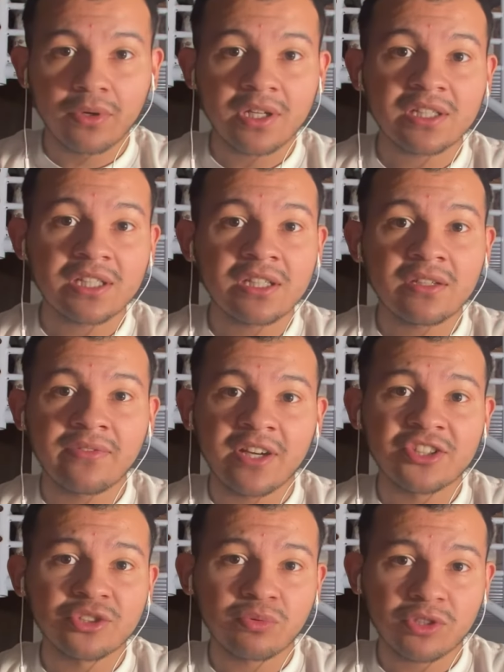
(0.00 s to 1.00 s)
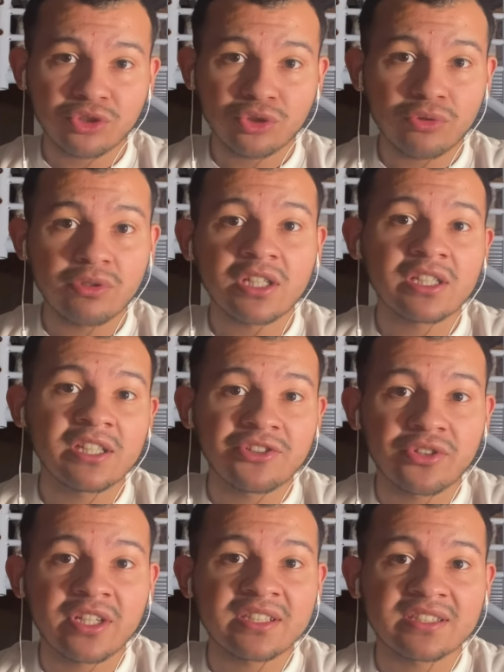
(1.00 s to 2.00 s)
I leave, I just want to quickly
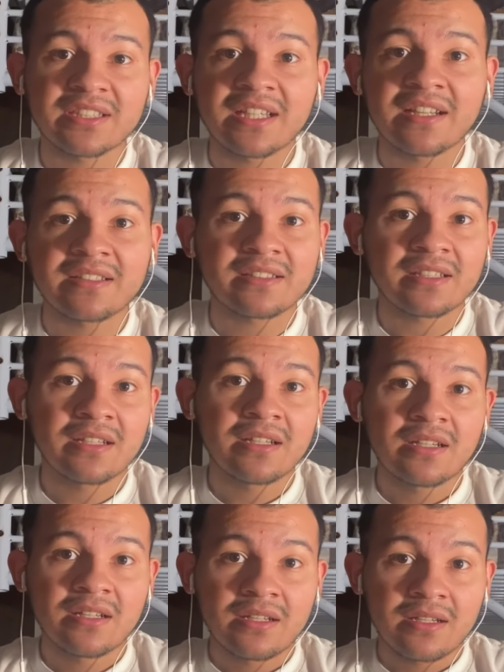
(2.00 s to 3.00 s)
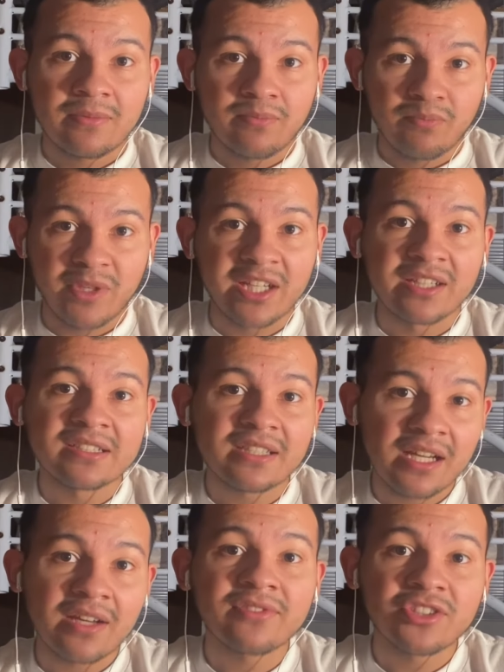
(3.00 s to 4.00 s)
address that because I
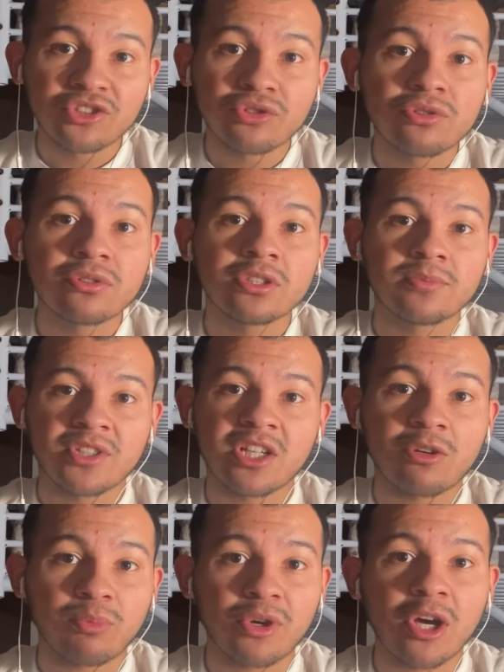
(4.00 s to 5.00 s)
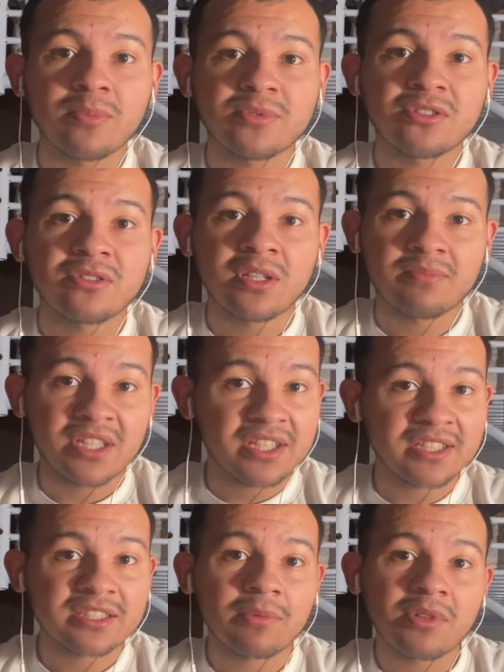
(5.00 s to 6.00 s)
have this new YouTube channel, PropTune, and
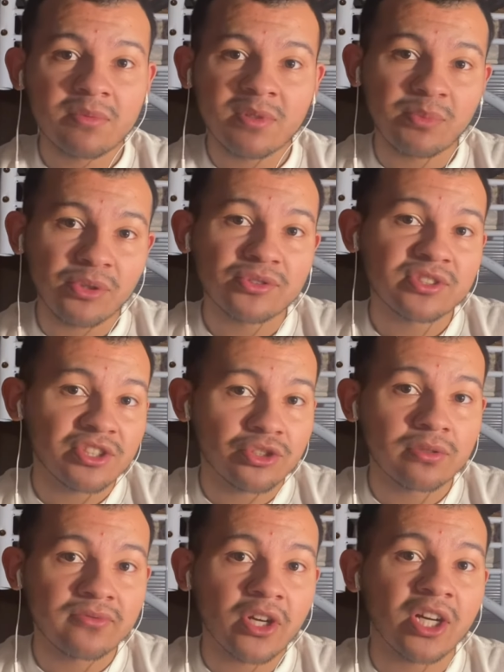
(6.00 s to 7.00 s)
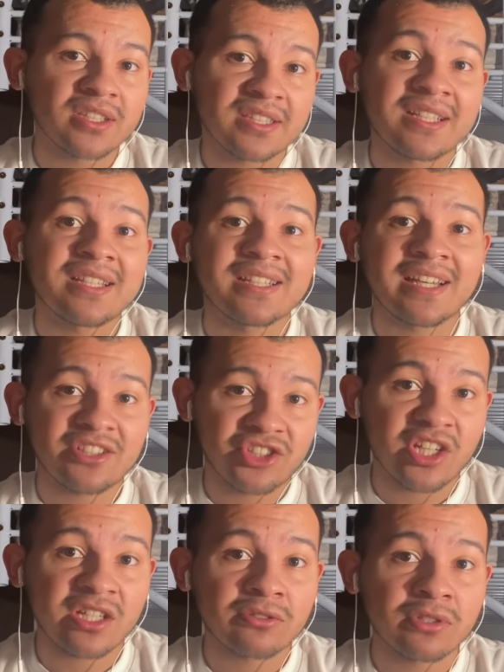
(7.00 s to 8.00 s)
because I'm going to be posting truth content in that
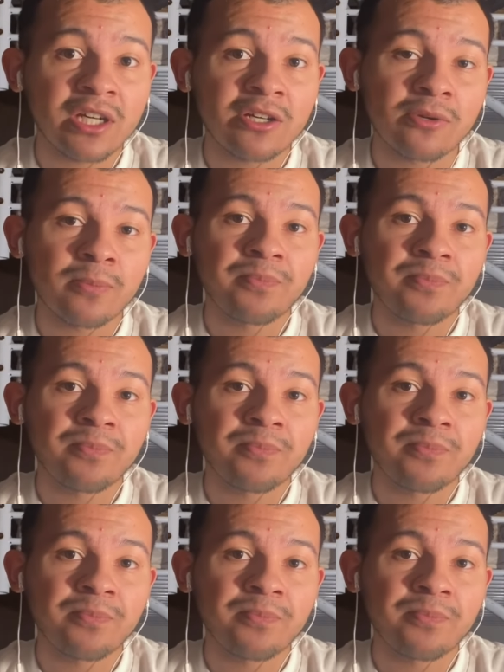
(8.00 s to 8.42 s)
channel now,